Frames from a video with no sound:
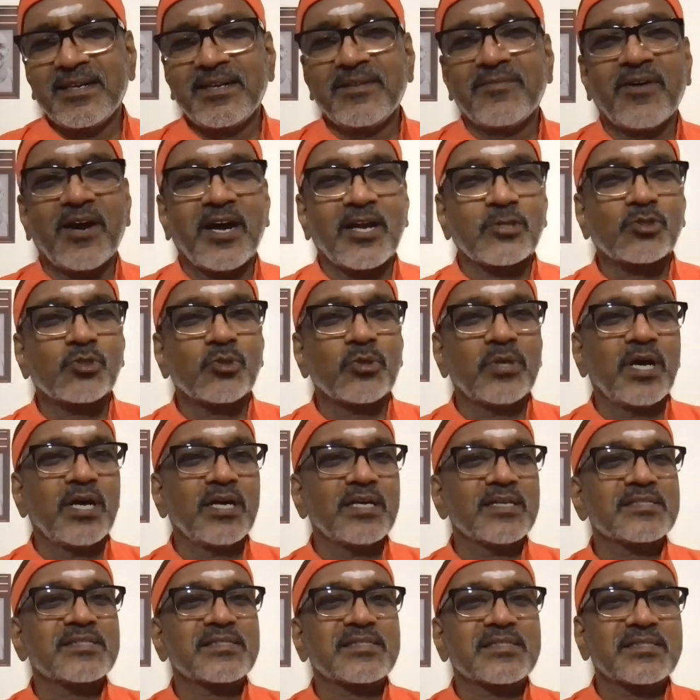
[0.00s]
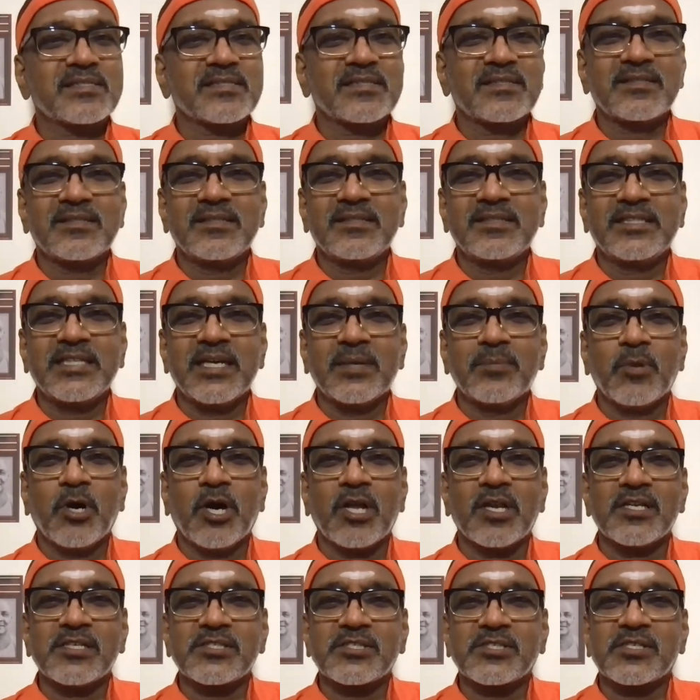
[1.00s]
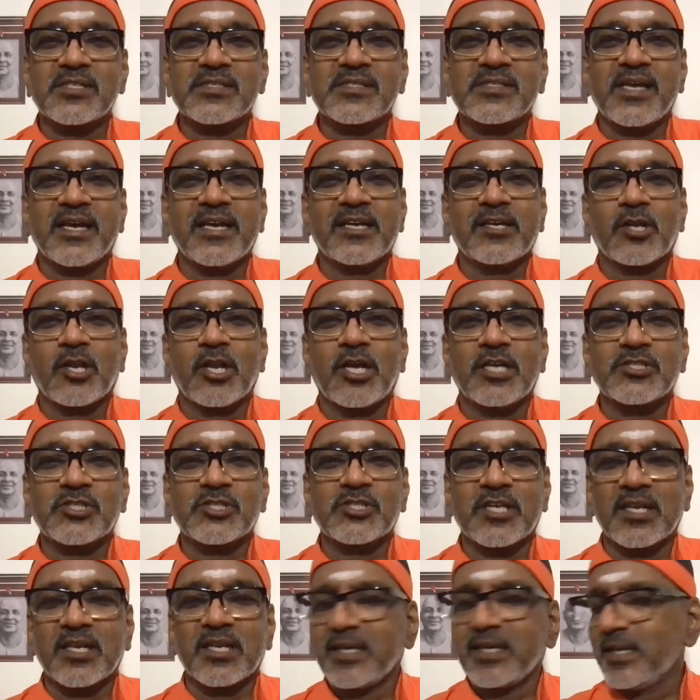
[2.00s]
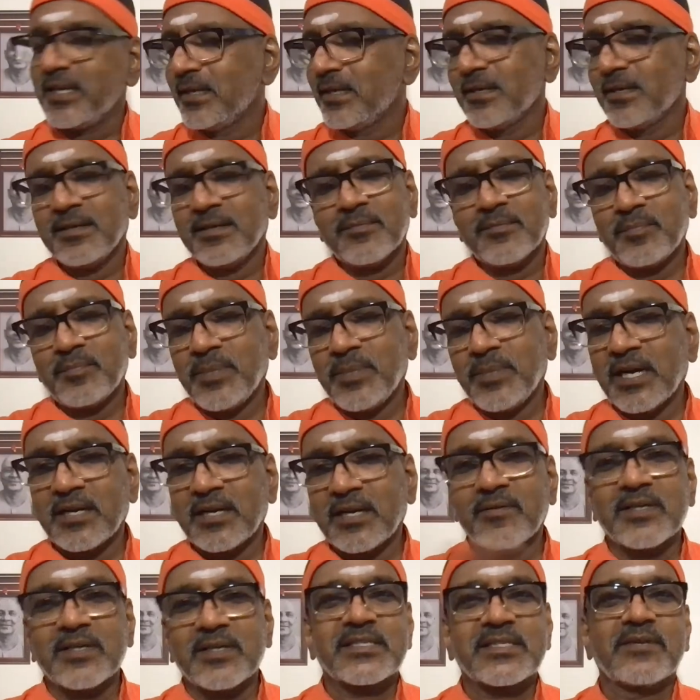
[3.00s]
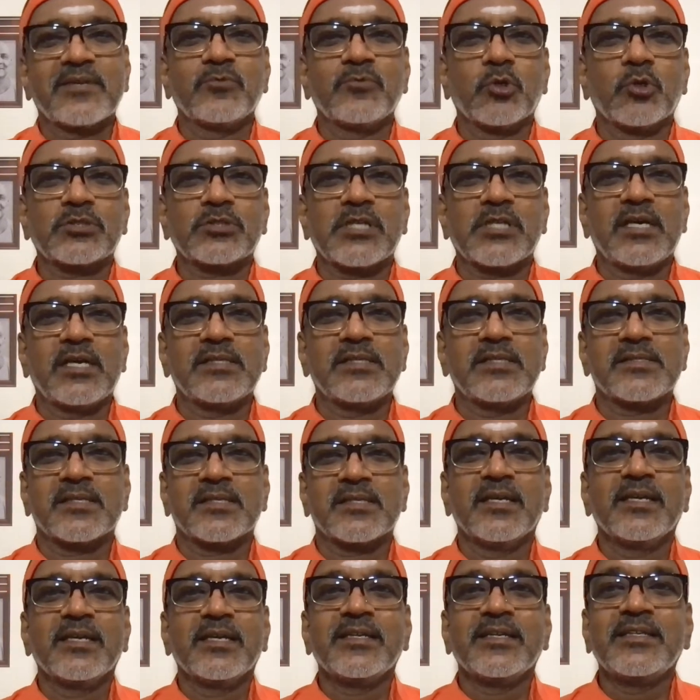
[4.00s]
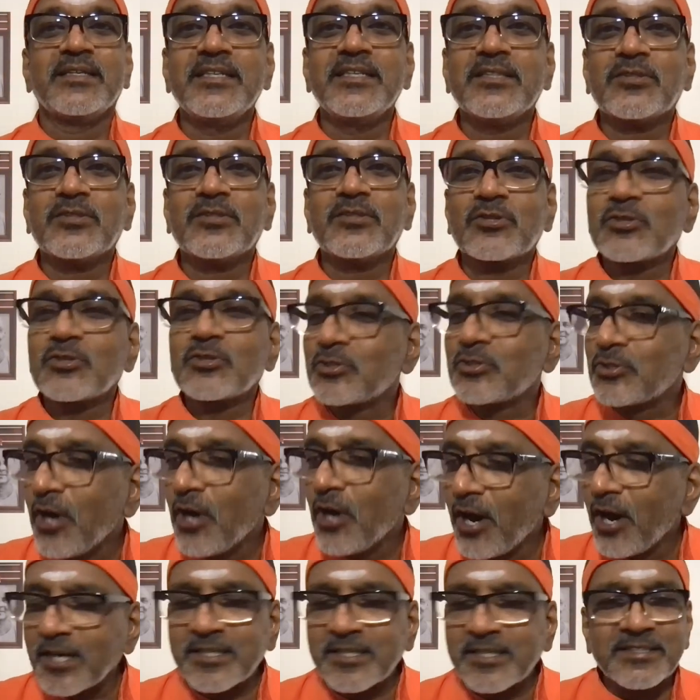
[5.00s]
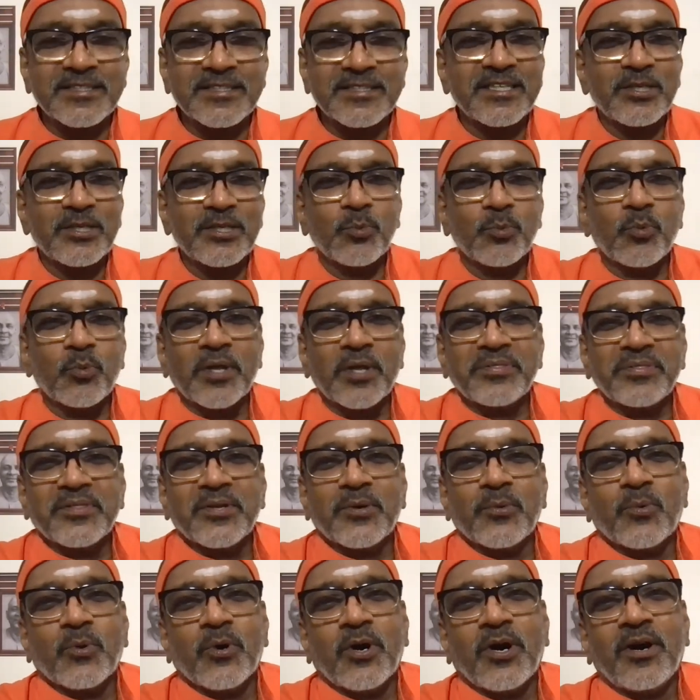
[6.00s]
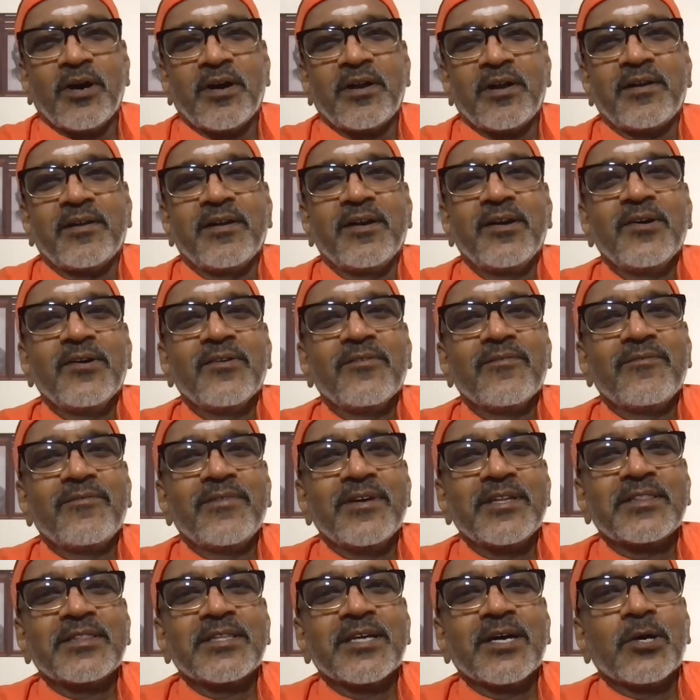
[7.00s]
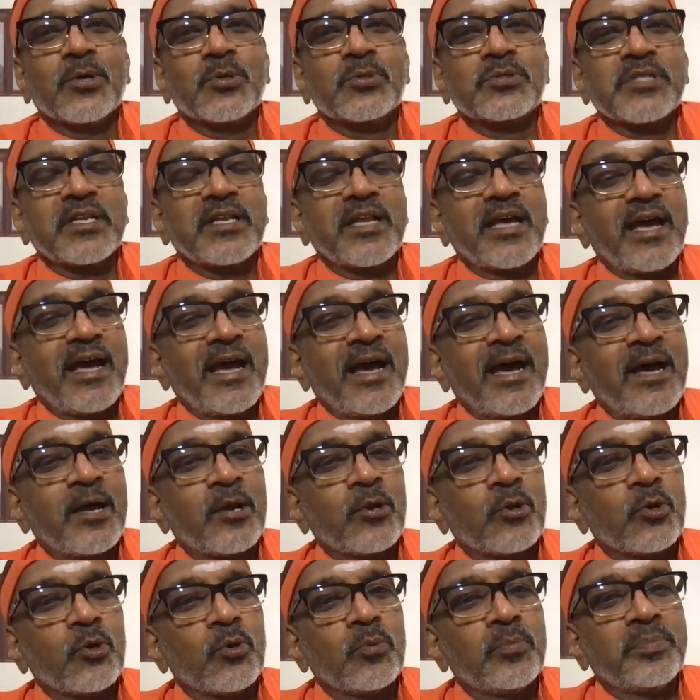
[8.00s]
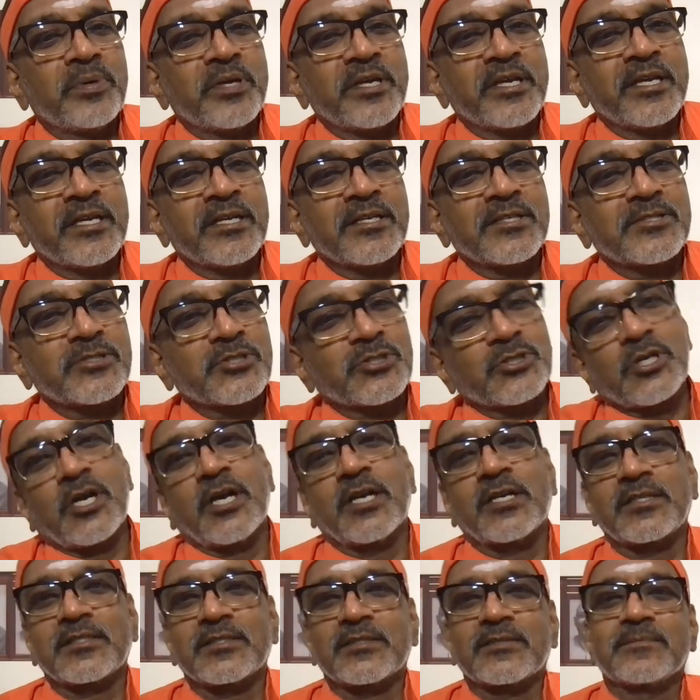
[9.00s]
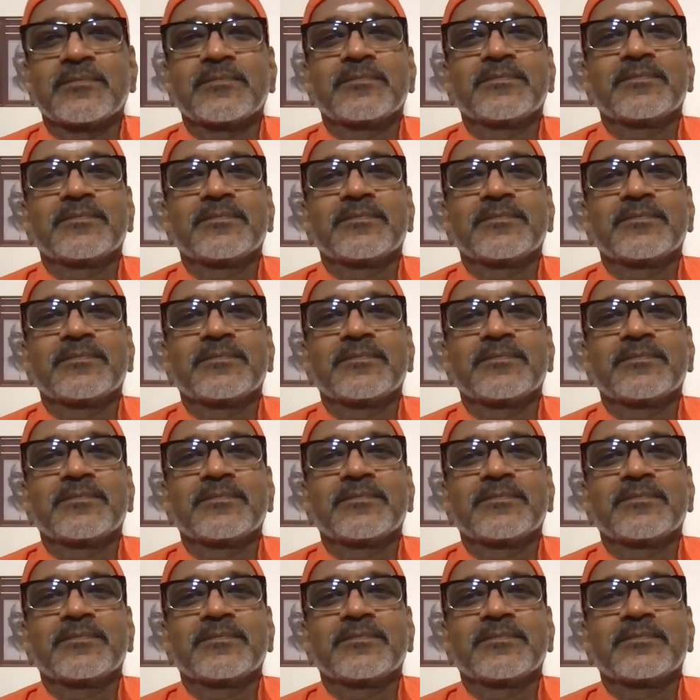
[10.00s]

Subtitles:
if Arjuna is demolished psychologically, Pandavas have no chance. He thought he won the war without an arrow being shot.